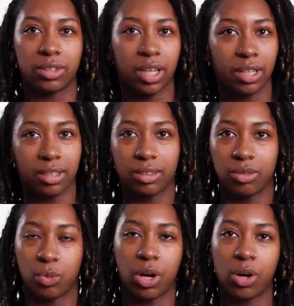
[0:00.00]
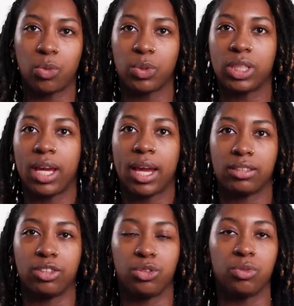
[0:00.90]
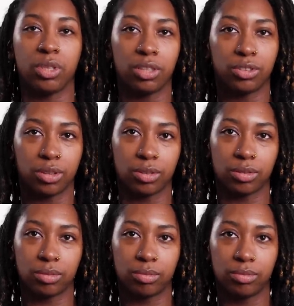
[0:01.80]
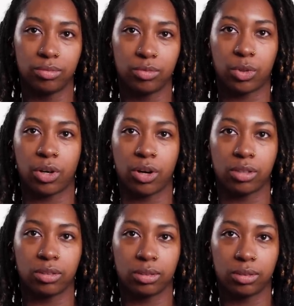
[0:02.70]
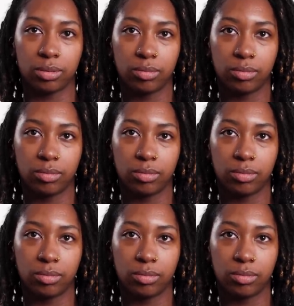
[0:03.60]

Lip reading: Like, we all really actually do need each other, regardless.